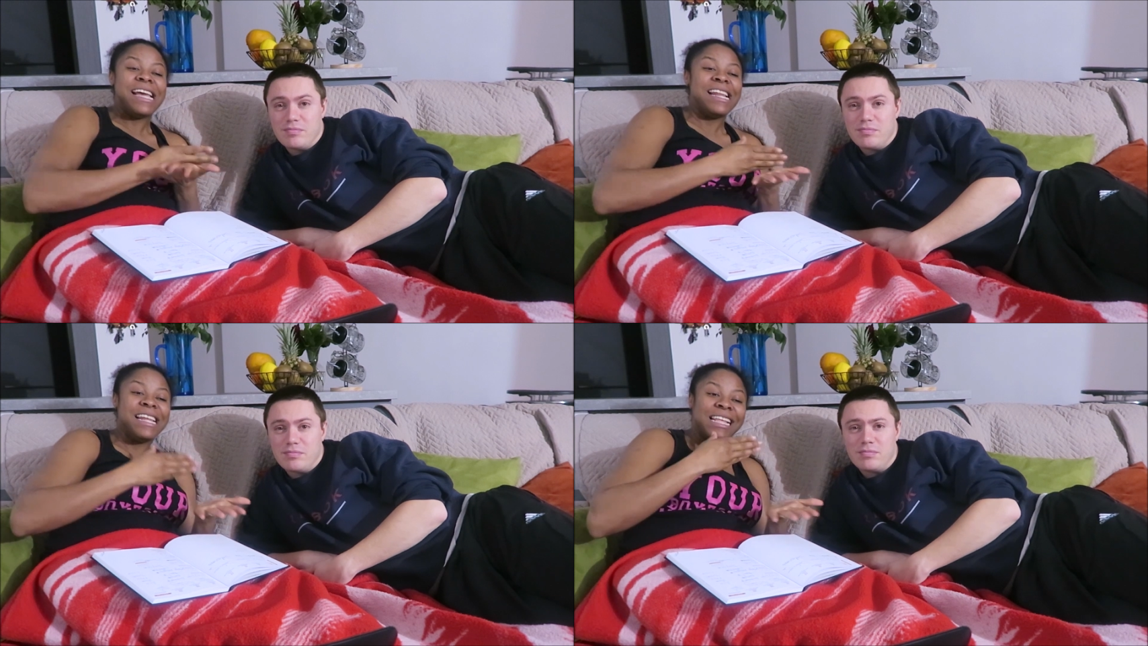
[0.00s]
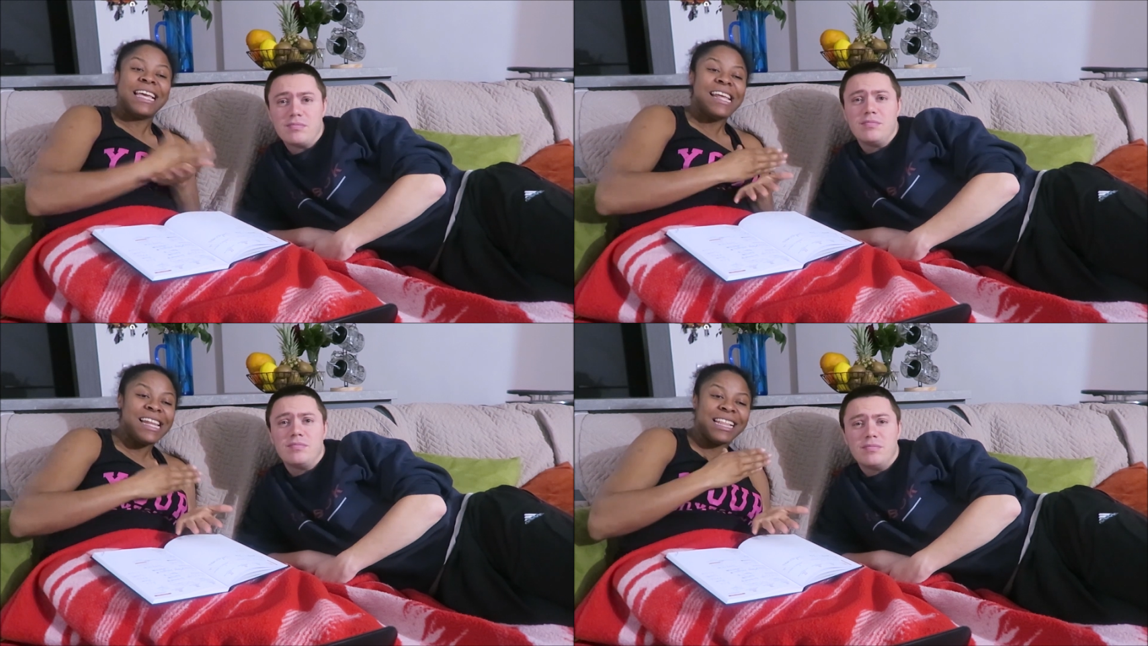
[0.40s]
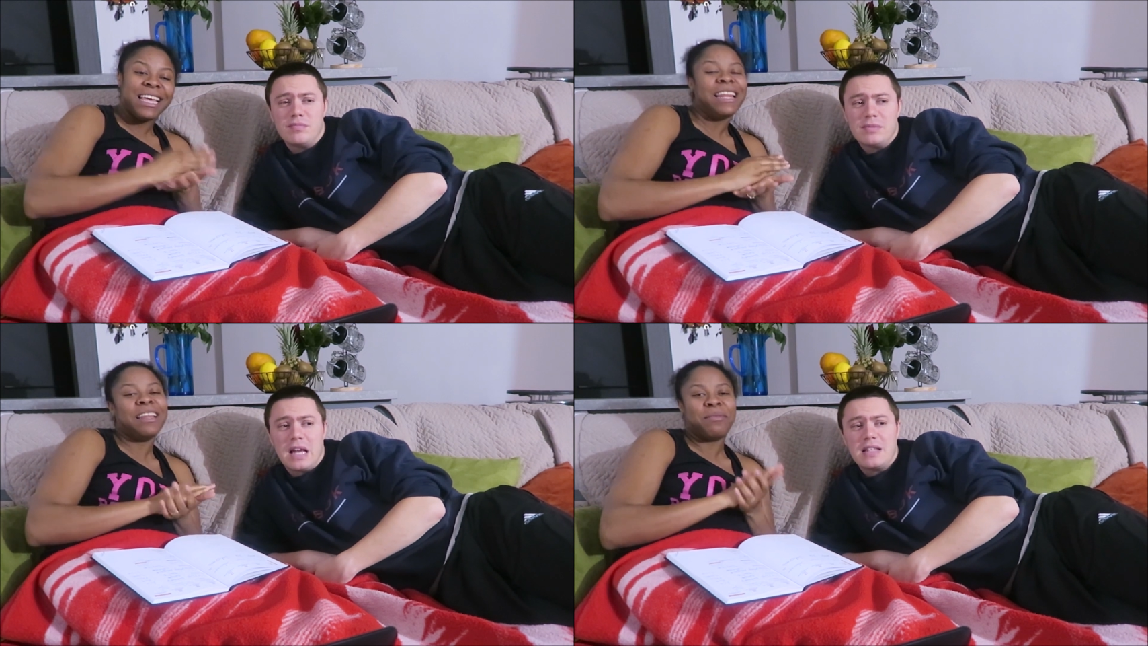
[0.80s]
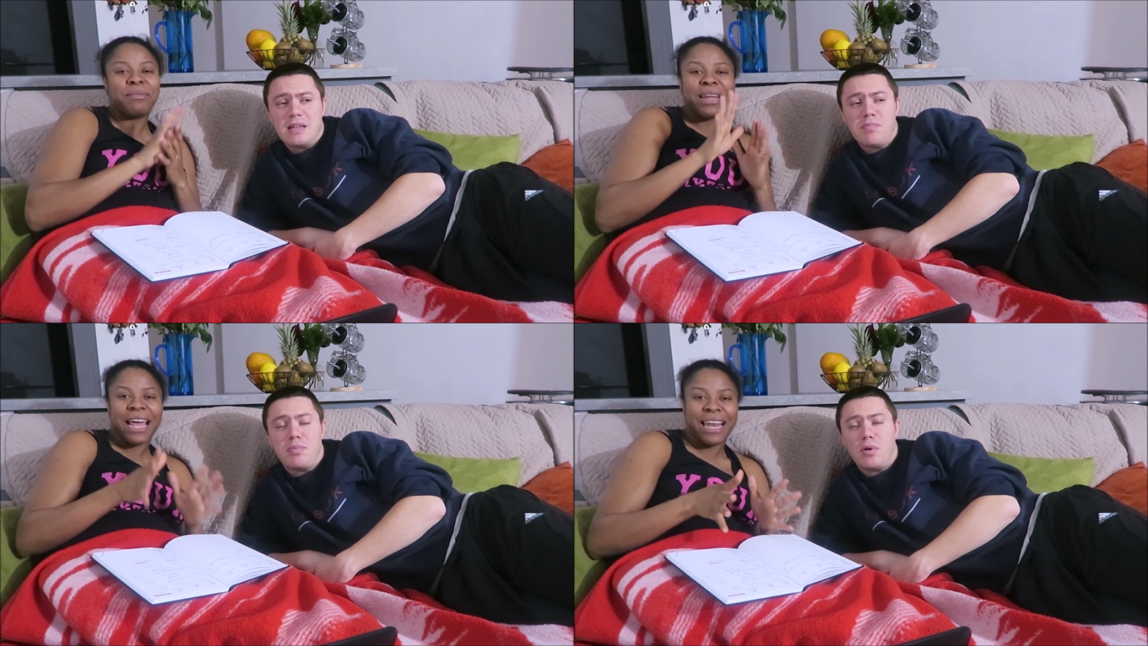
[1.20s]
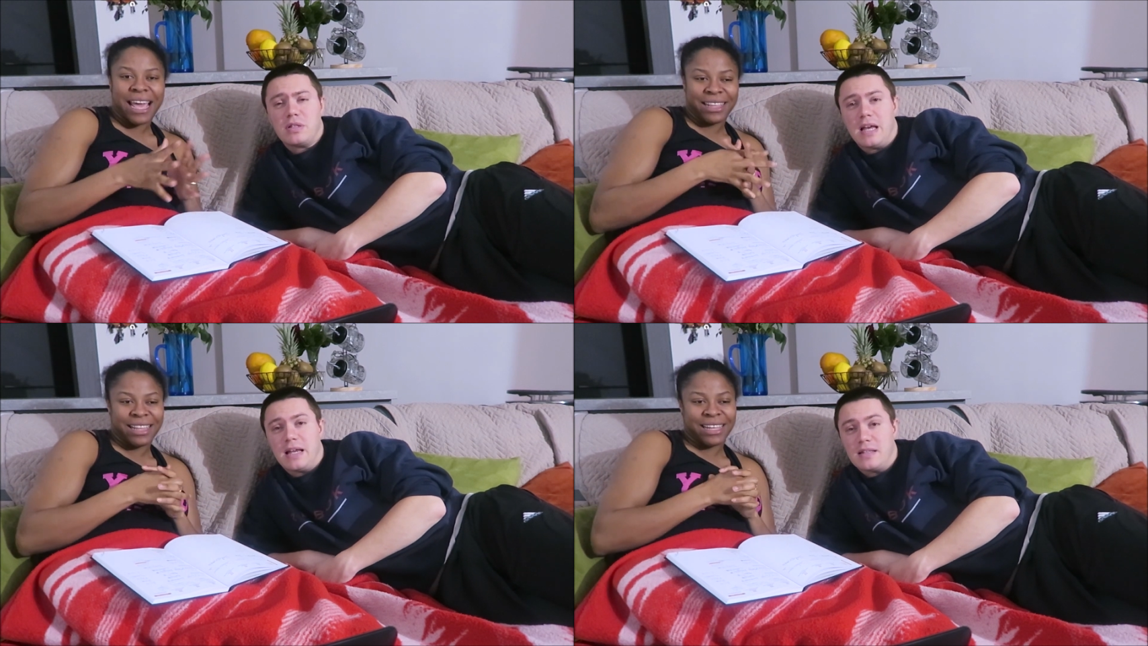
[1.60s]
Speaker 1: in it in it in That's it but i
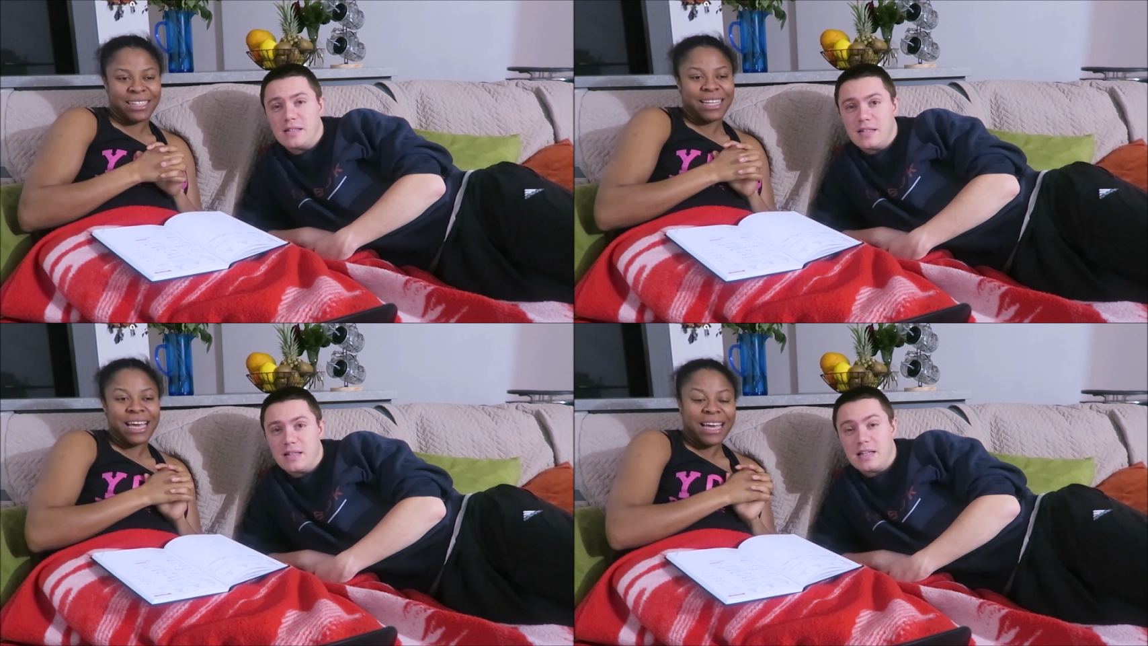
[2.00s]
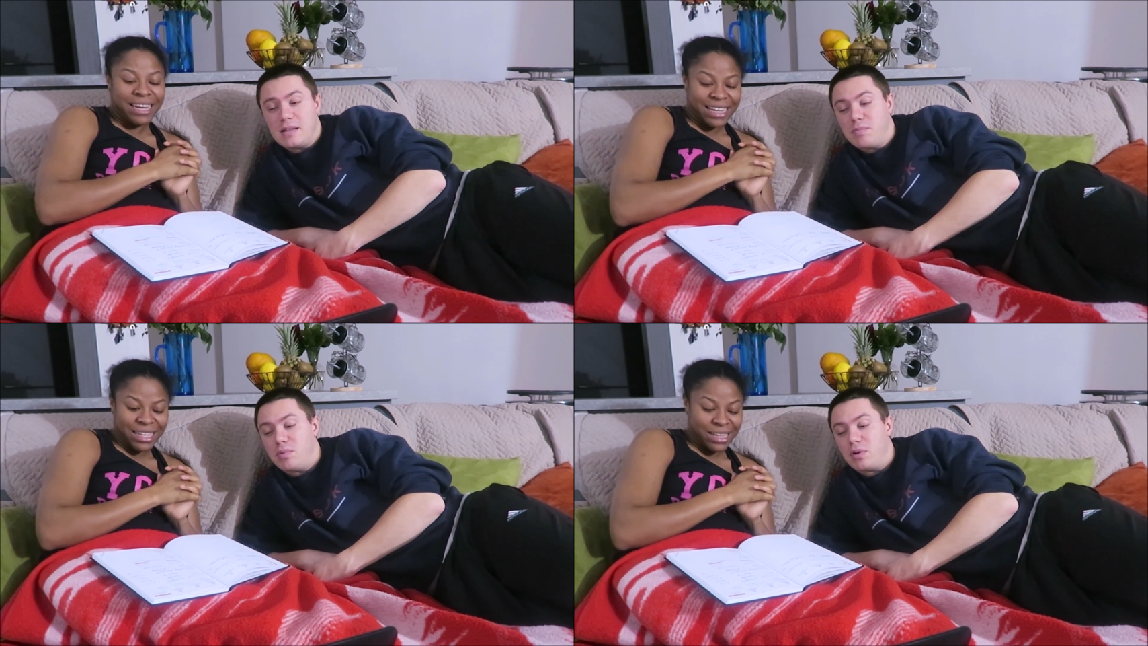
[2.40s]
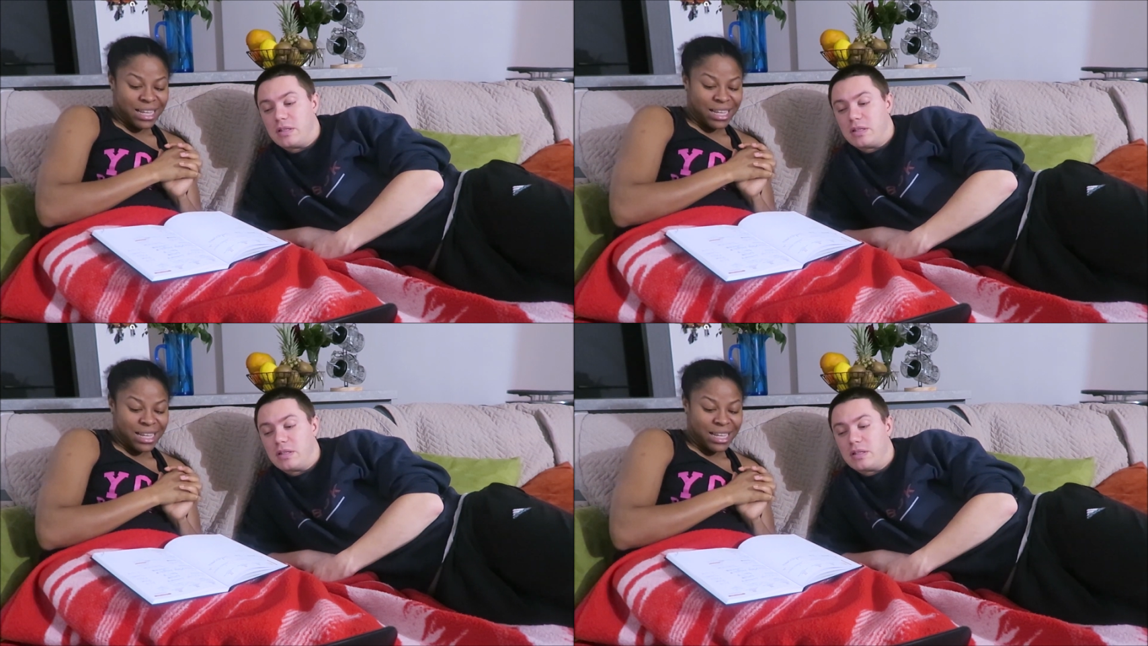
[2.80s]
like that That's i like important.